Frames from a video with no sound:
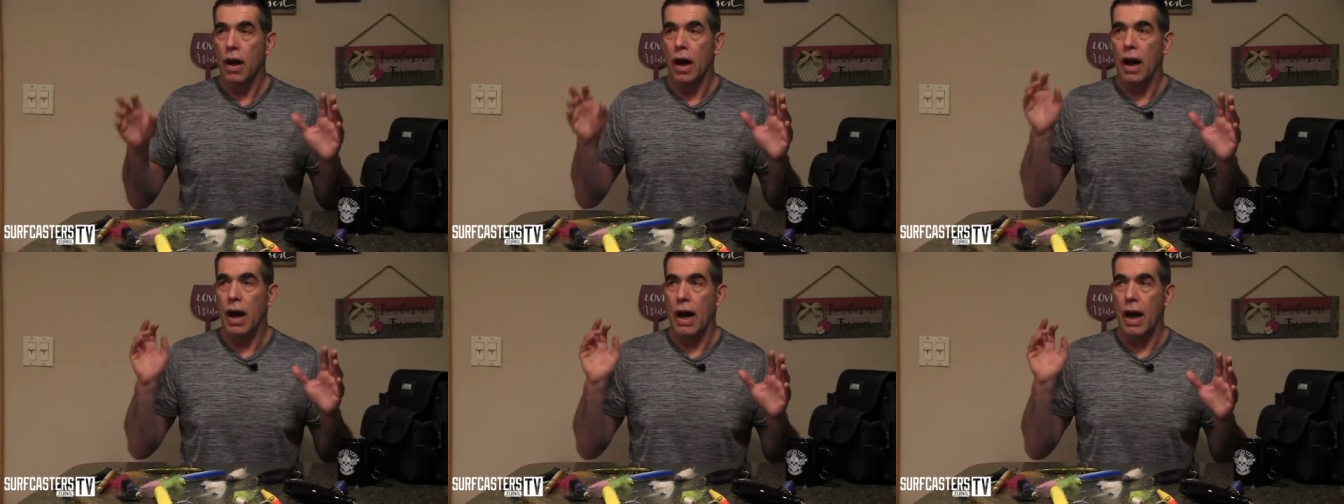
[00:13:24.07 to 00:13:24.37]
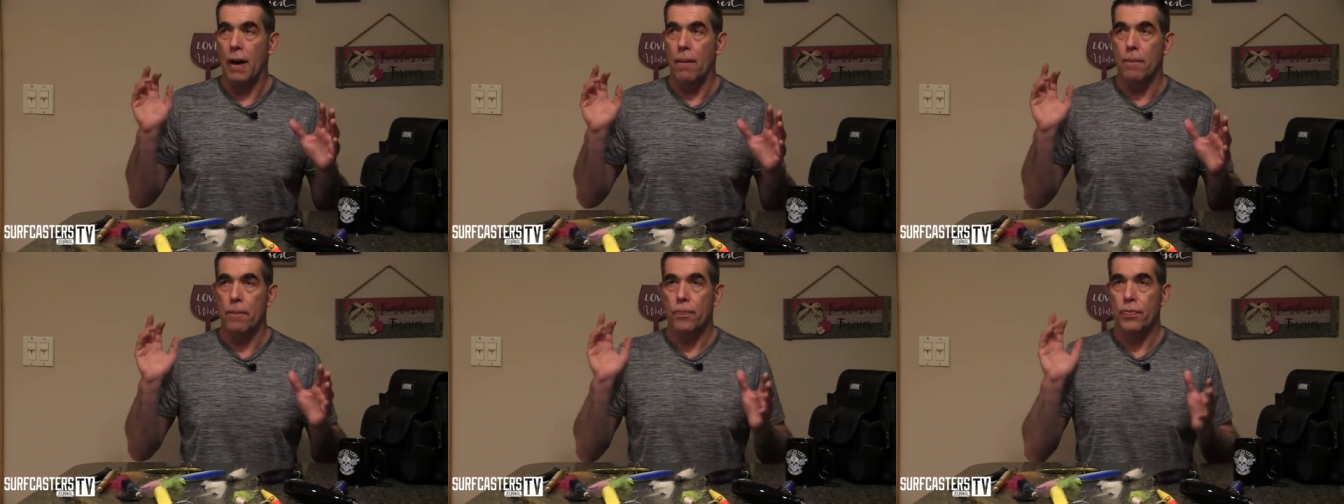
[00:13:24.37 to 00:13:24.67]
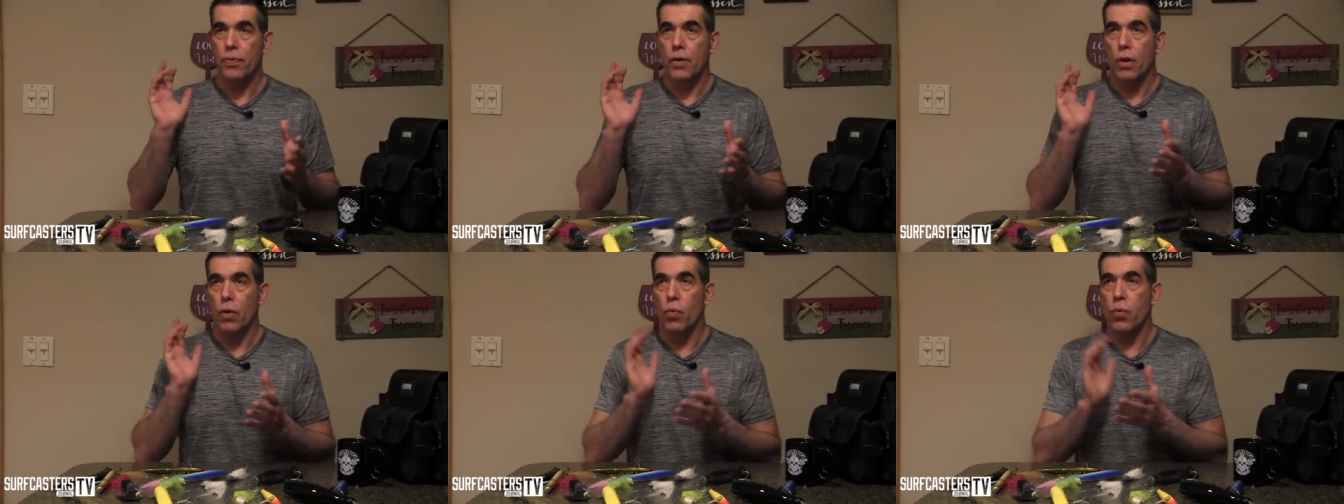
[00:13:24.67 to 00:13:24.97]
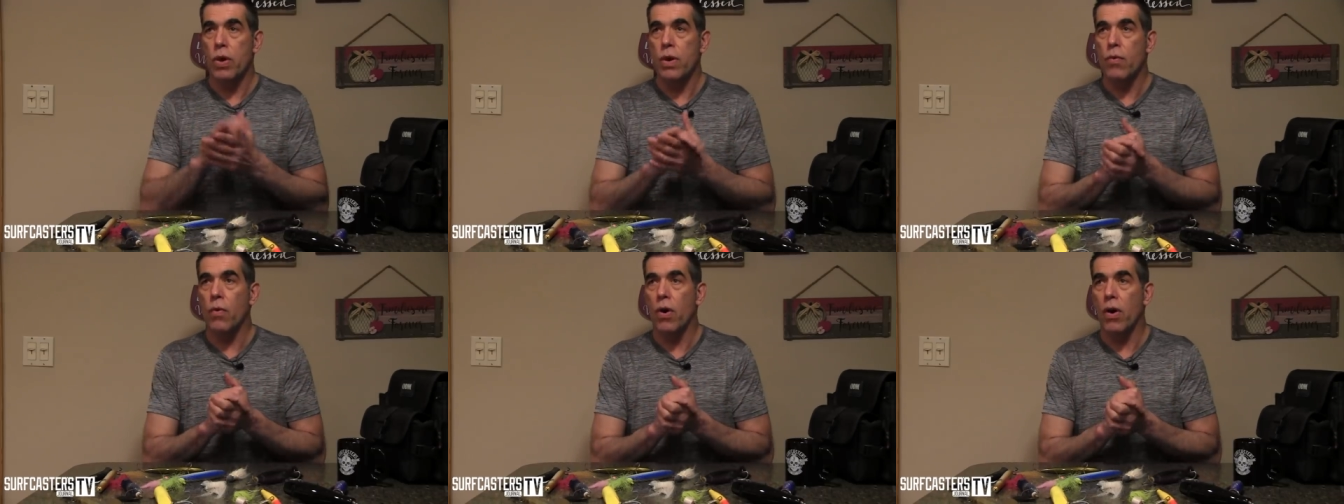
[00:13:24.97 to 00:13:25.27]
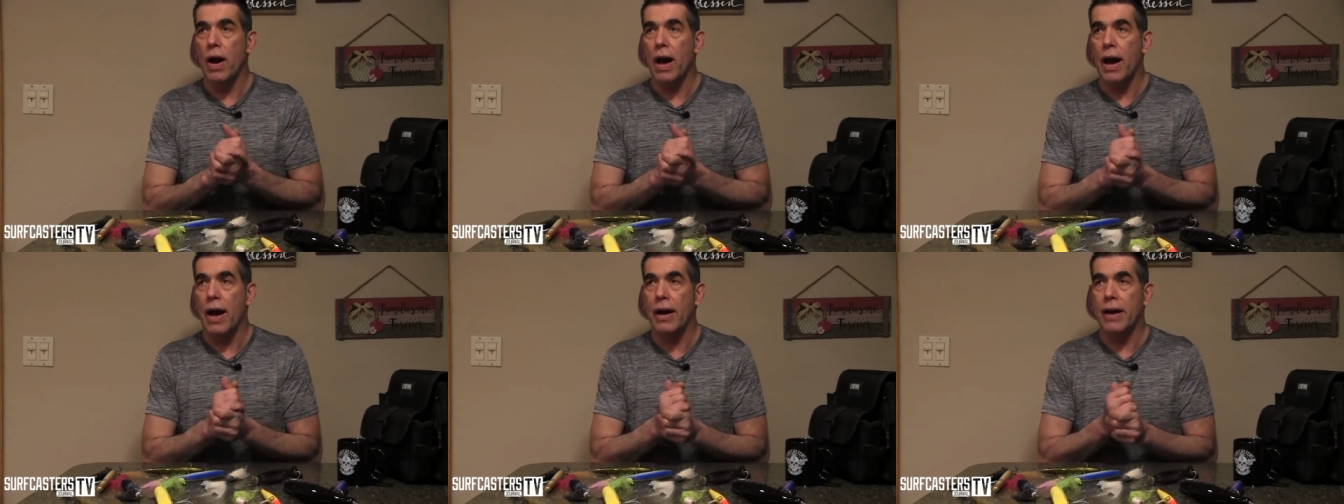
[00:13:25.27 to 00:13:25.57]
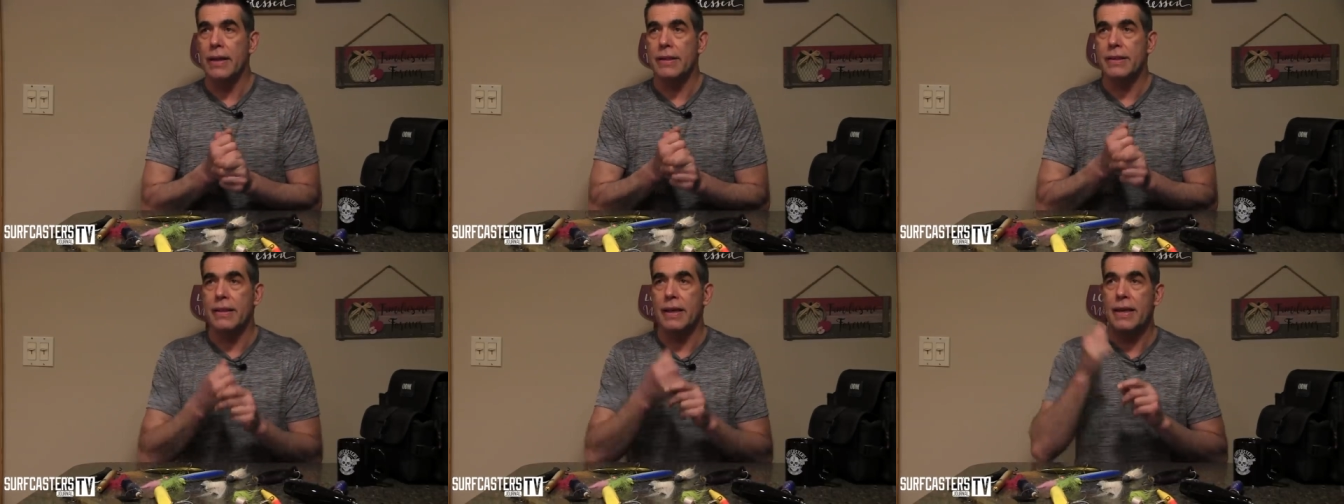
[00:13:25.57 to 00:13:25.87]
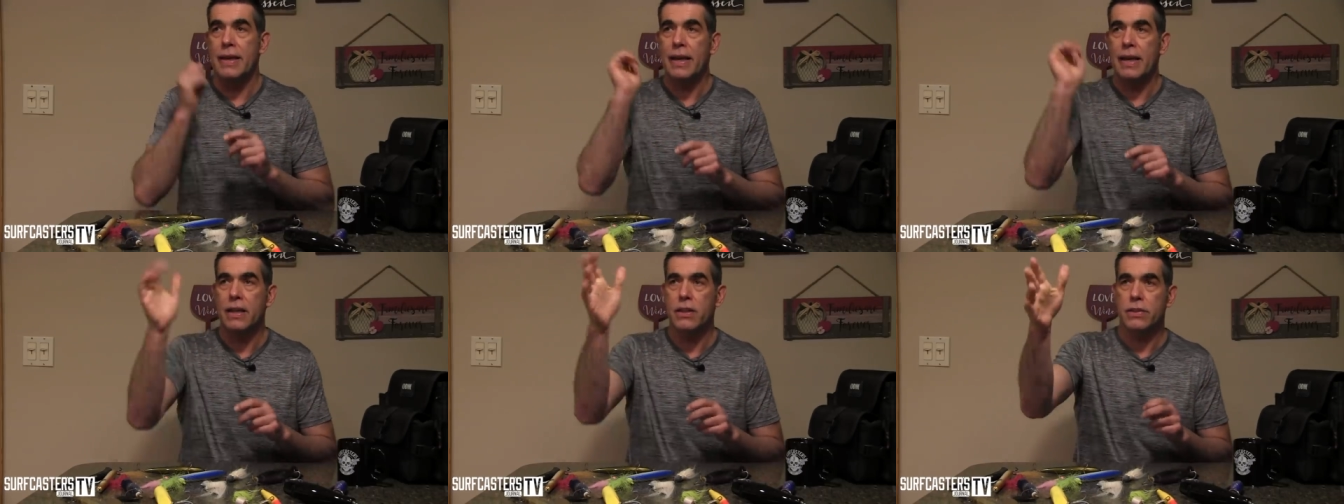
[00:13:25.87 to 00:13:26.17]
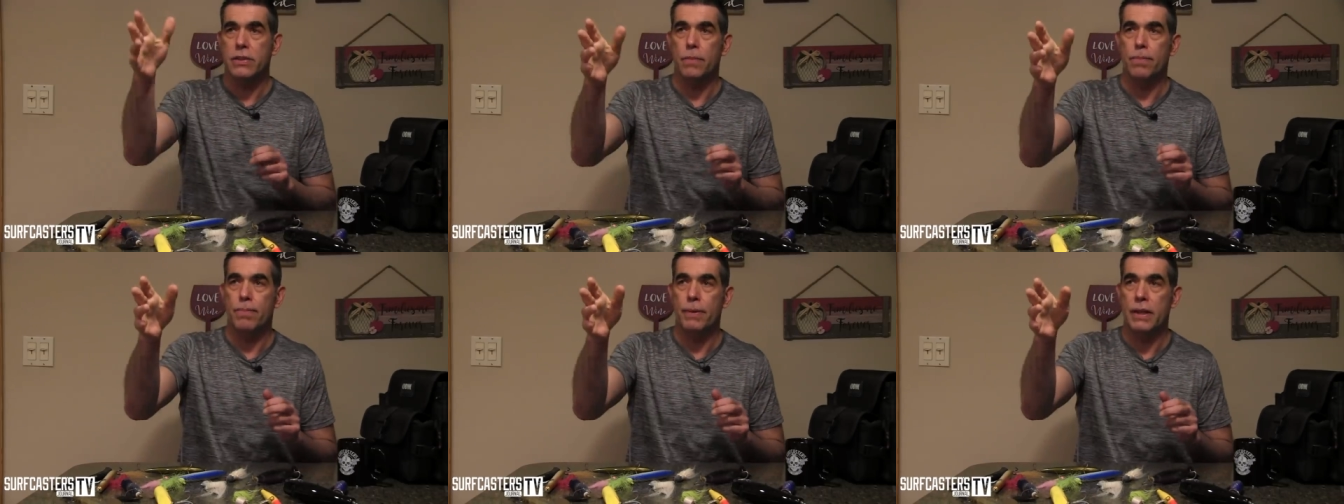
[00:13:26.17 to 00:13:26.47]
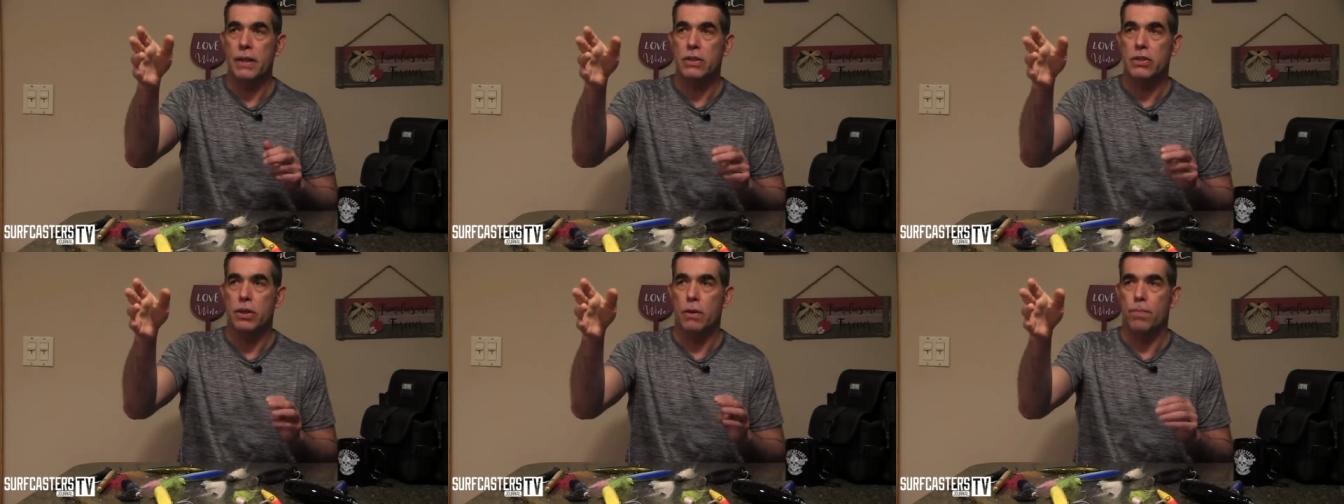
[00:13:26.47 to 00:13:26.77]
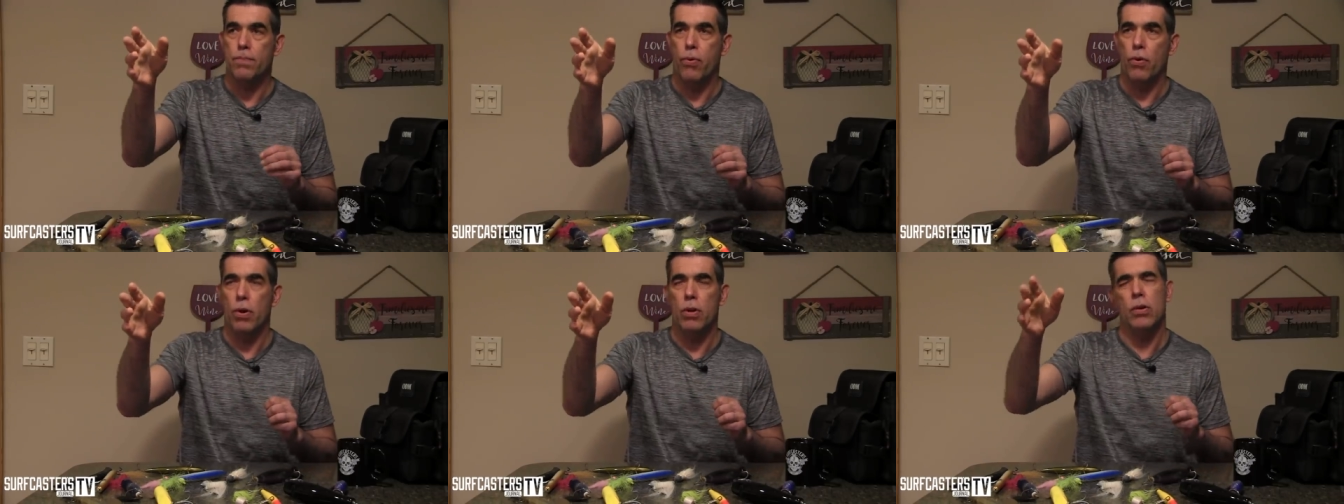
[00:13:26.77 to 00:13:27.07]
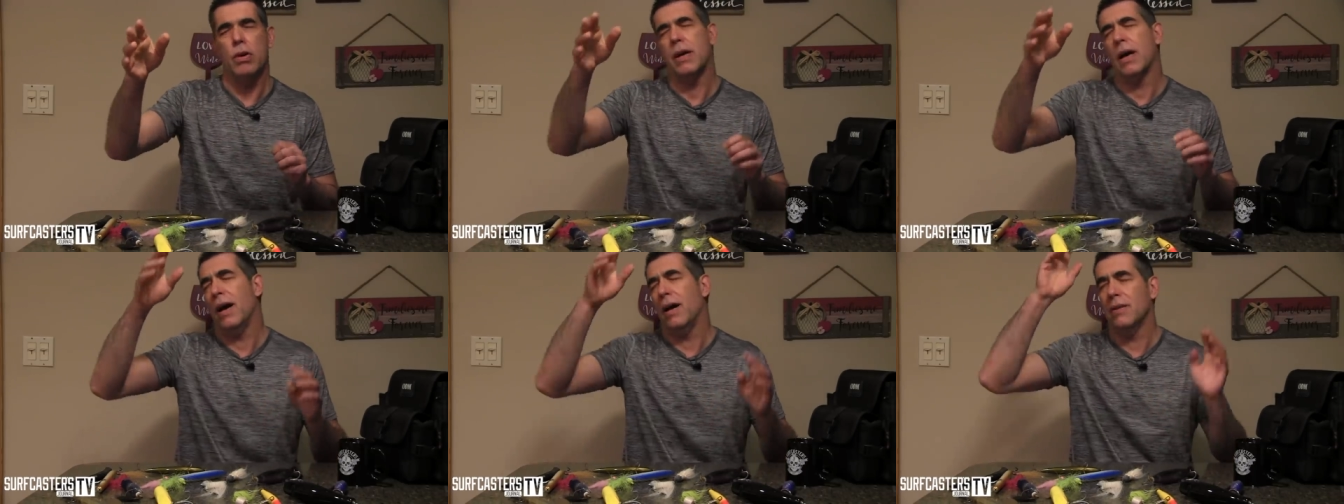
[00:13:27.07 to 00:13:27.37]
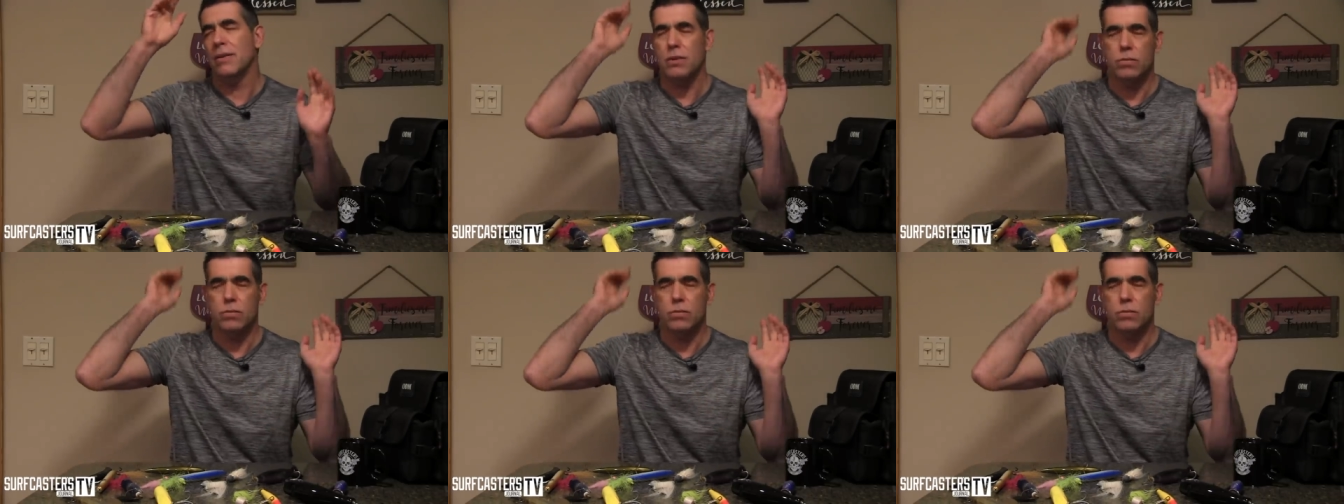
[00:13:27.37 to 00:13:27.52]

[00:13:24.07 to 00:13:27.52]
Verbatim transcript: Um, we were out at the Nickerson Beach in Point Lookout.